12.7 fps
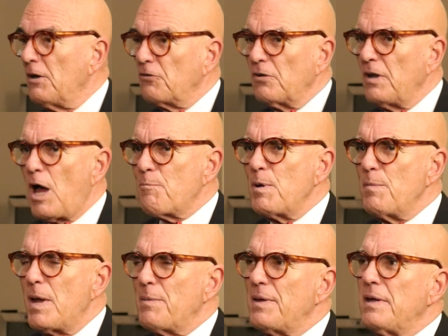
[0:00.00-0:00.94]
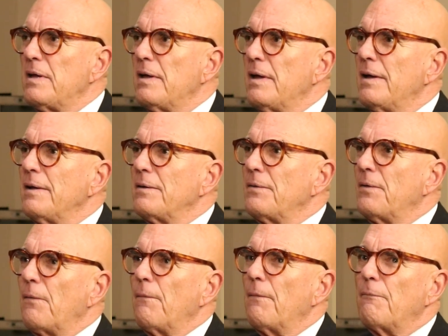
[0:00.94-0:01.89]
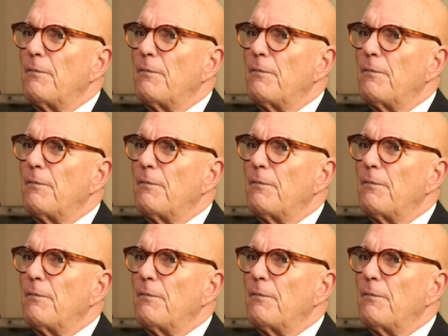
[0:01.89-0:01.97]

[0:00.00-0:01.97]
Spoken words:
Should it not be maybe, you know,